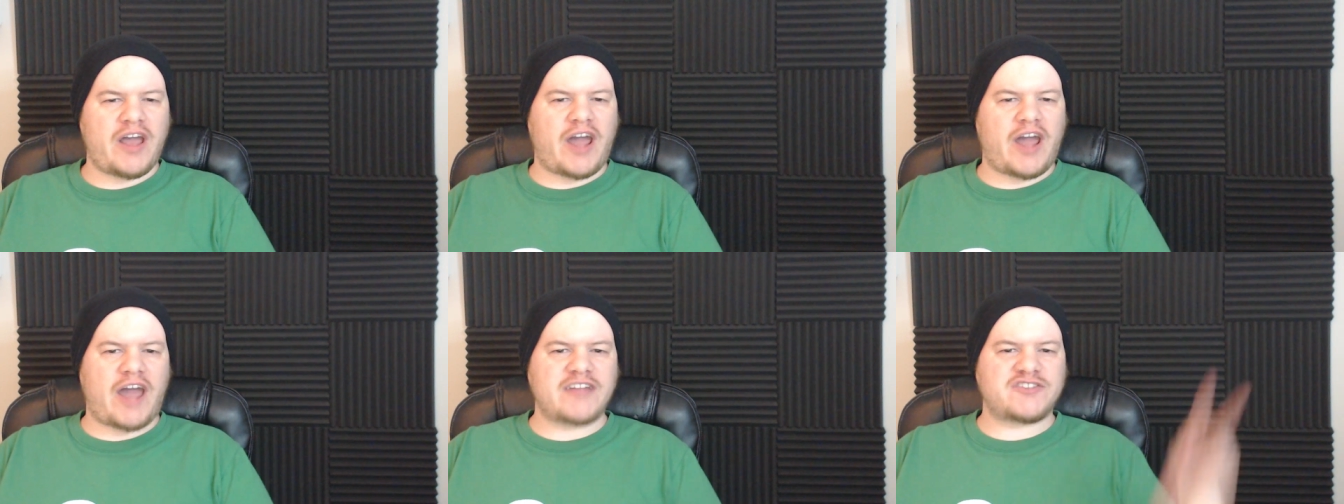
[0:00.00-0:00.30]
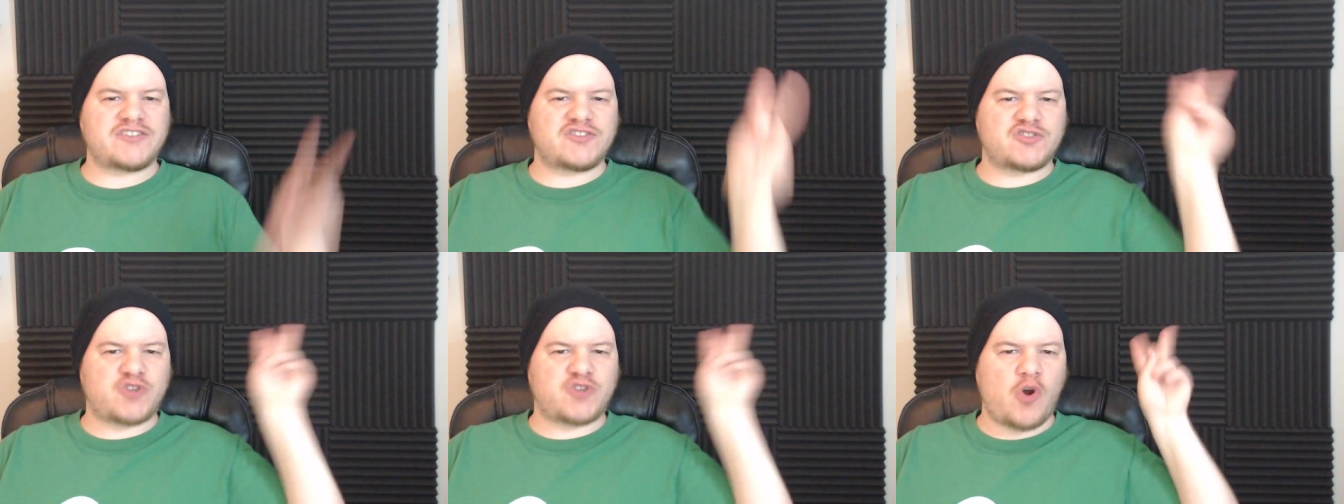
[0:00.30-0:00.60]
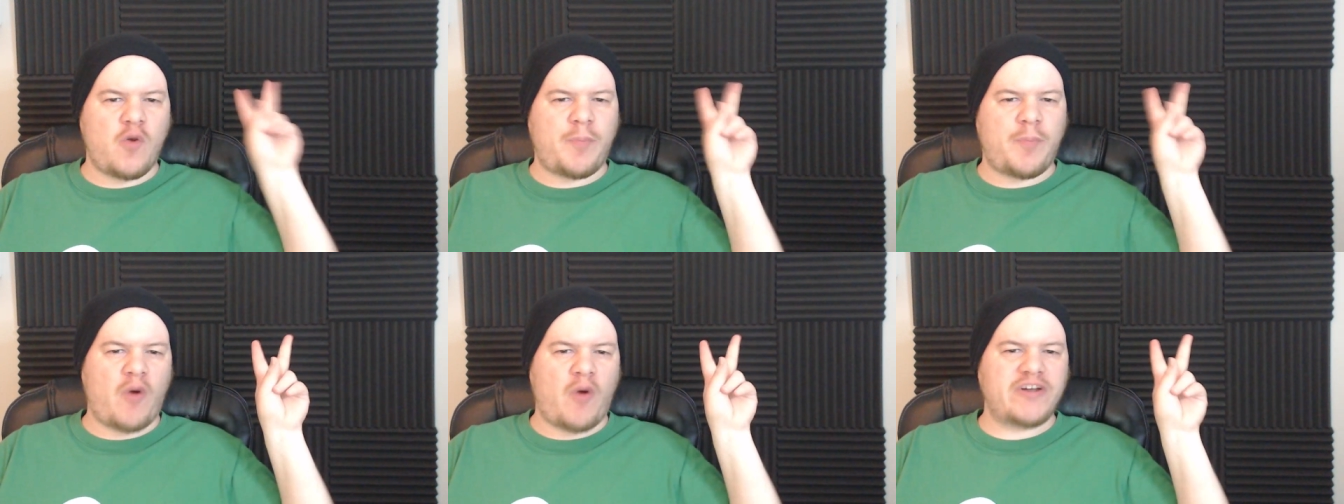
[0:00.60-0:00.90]
got
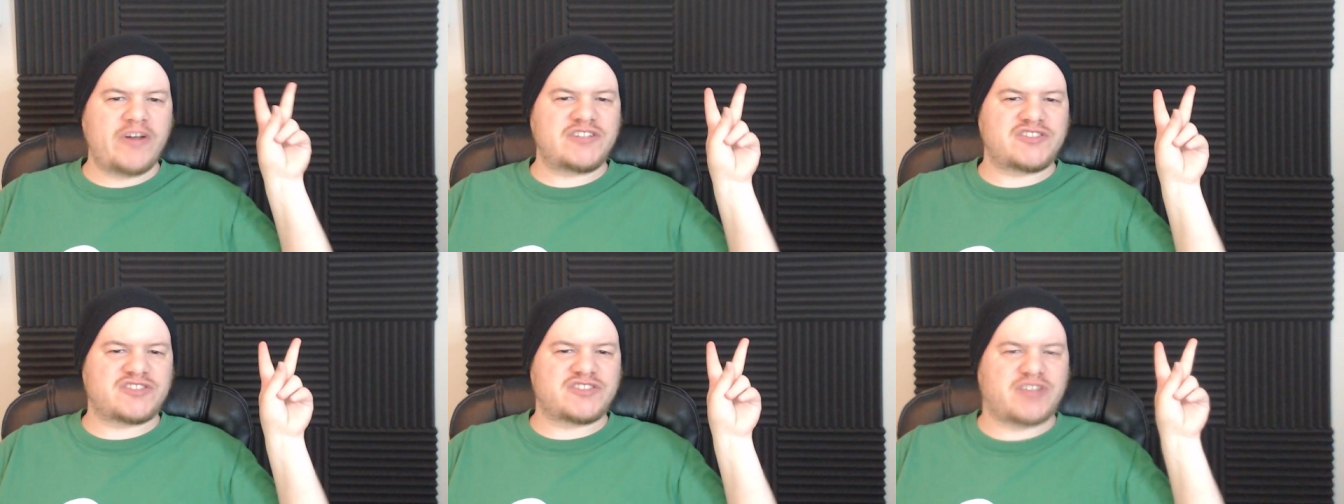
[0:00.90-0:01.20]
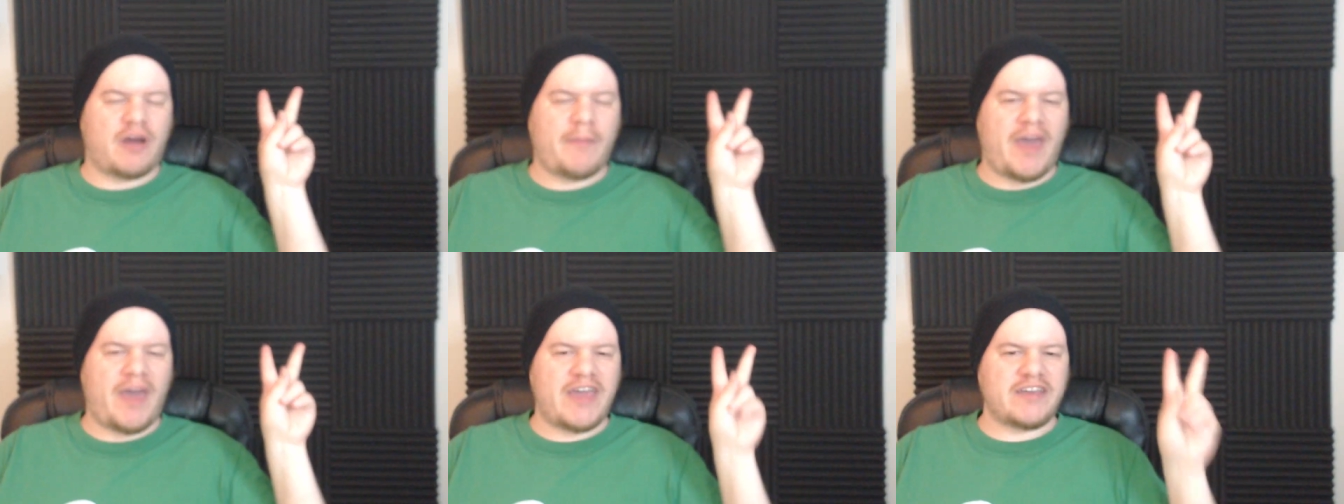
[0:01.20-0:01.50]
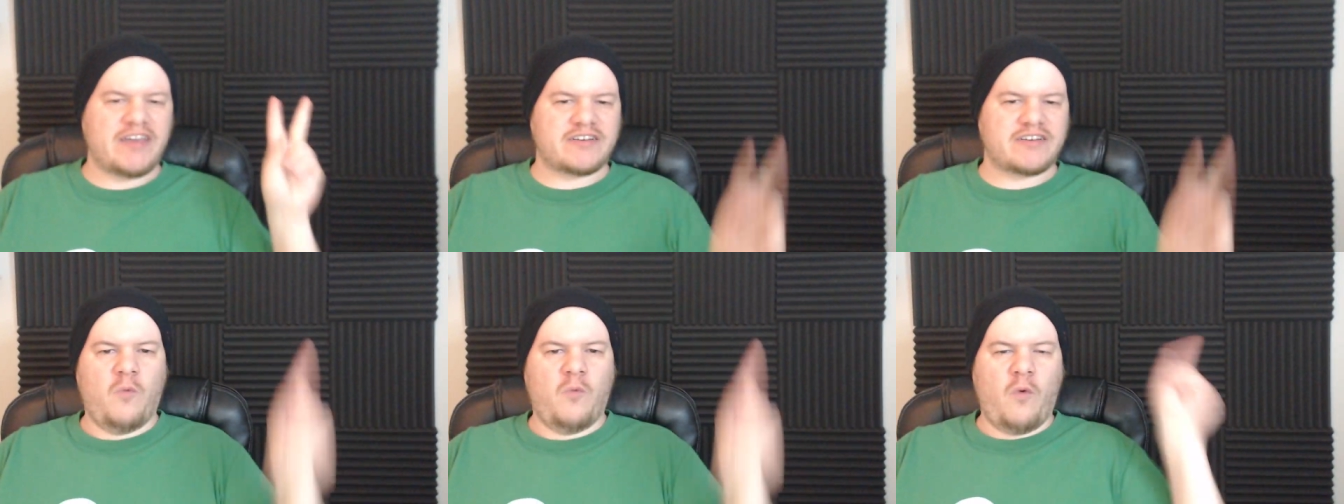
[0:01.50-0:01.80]
2 points to
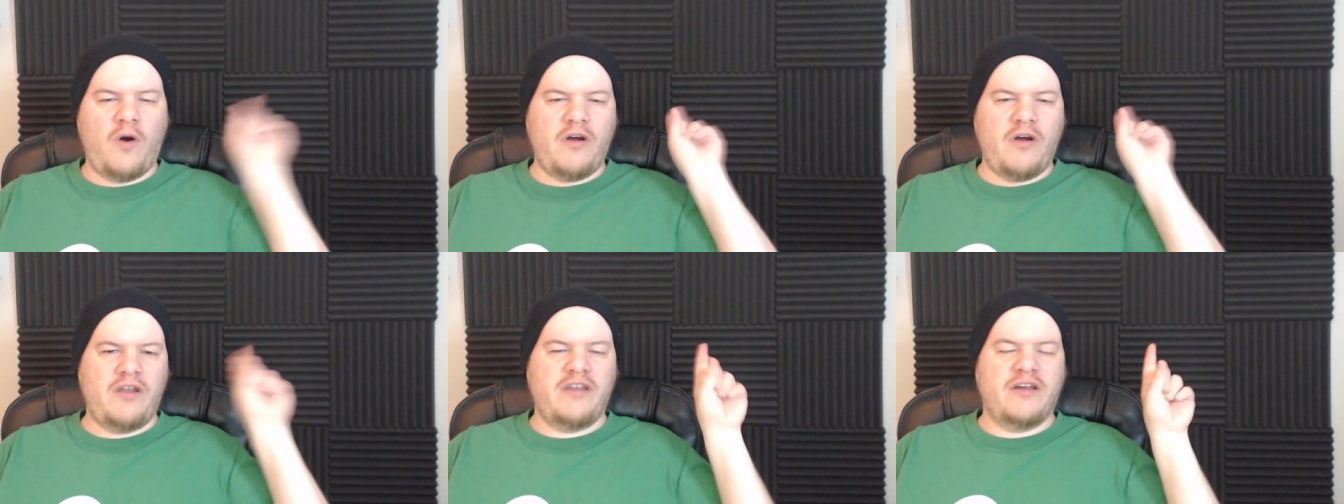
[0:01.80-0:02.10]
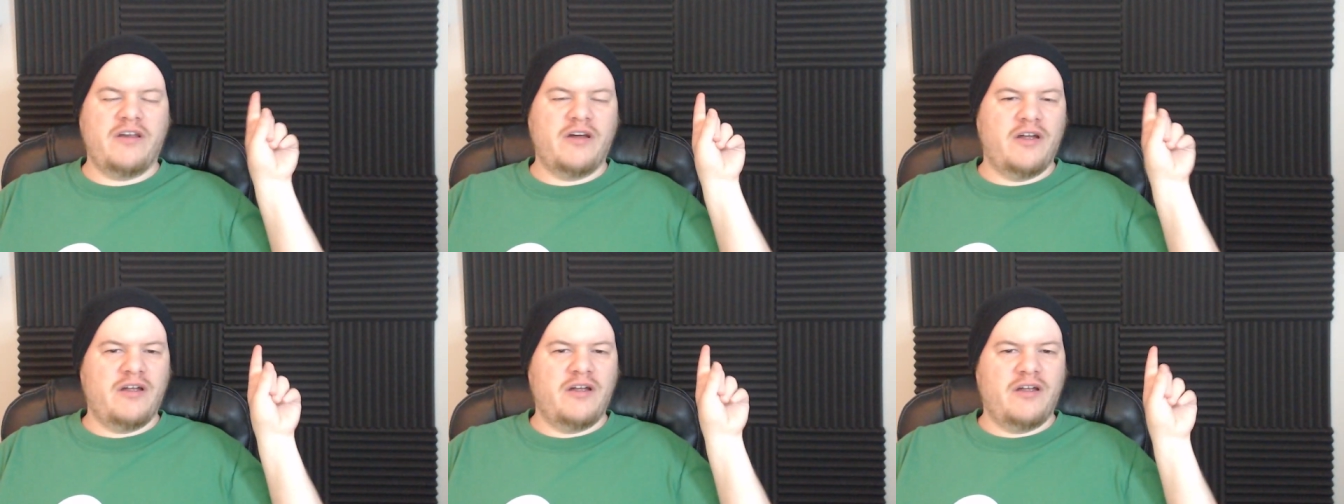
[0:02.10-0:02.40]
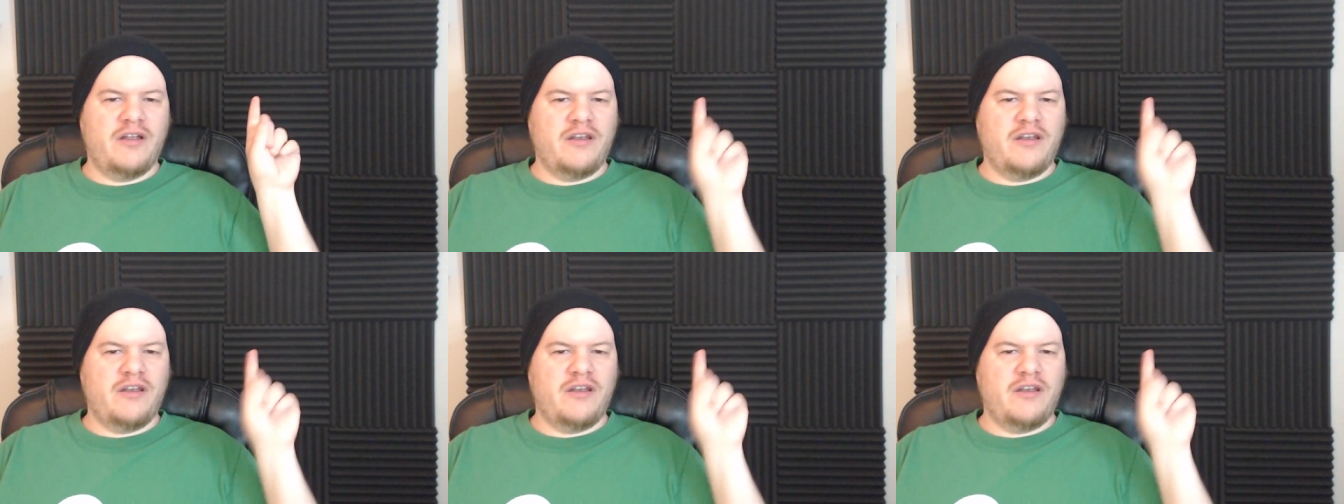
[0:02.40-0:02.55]
make. 1.